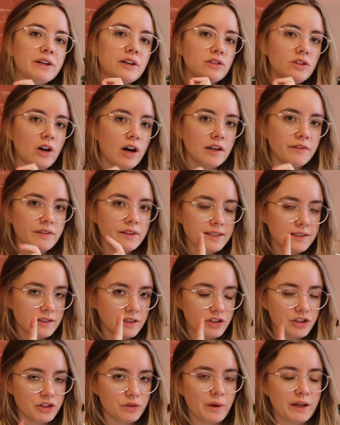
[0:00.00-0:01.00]
in a lot of these
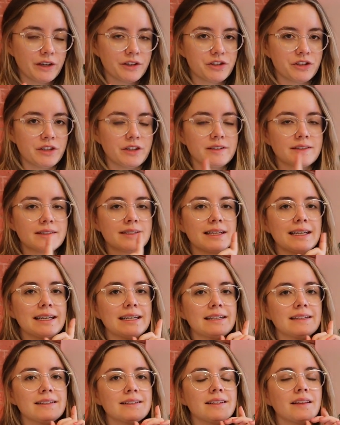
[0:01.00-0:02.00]
situations,
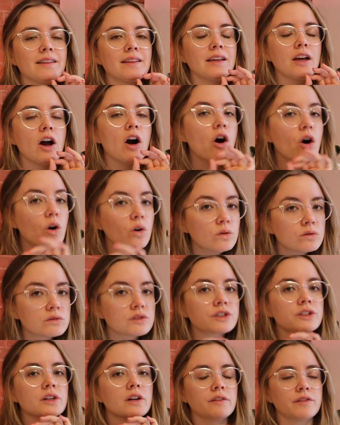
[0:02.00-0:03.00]
it is the
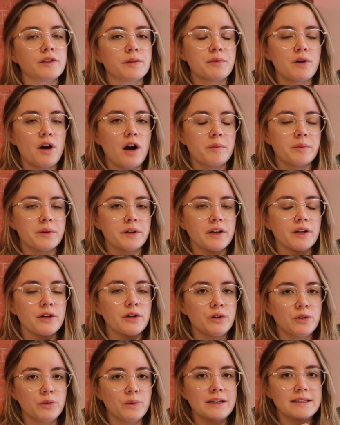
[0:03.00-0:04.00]
owner of the property
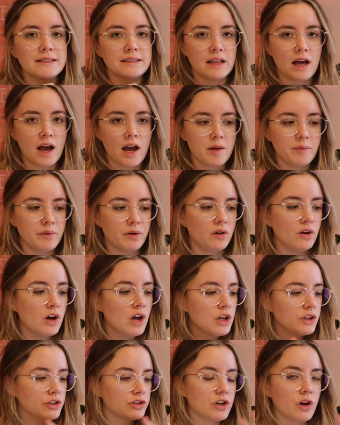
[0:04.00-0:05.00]
who is liable.
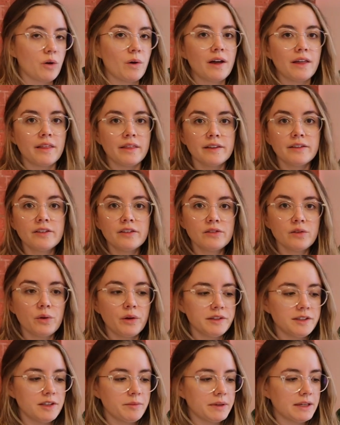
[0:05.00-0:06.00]
So this is
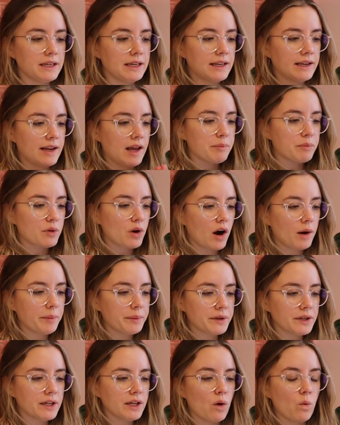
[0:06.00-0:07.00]
going to be in a
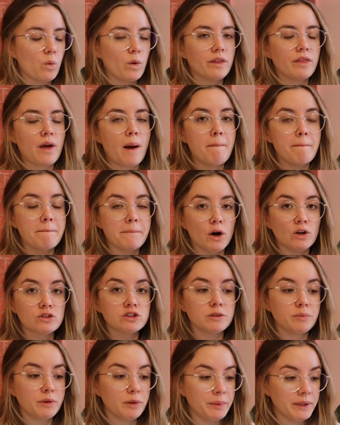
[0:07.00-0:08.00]
property with
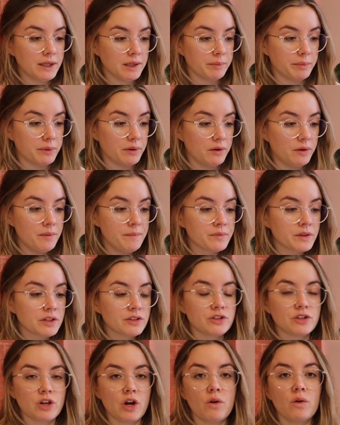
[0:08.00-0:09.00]
multiple people.
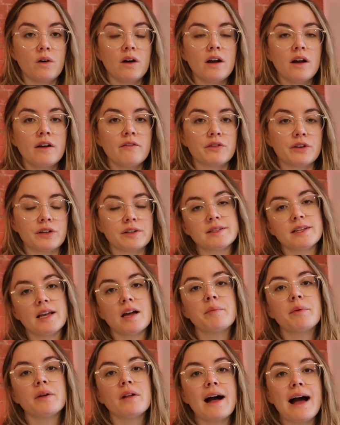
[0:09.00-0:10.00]
So for
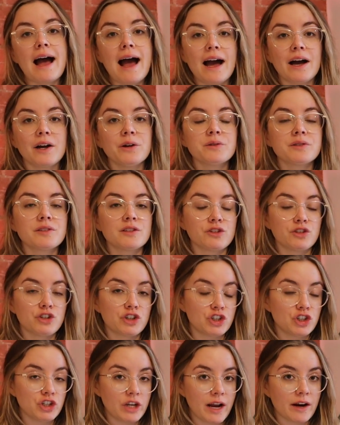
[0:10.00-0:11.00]
example, a house
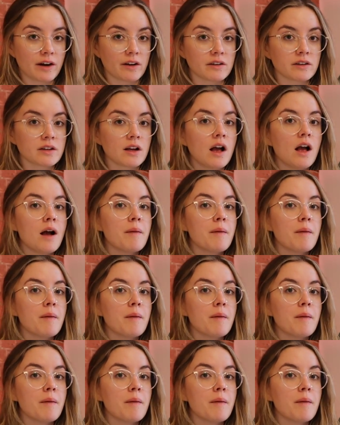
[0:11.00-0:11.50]
shared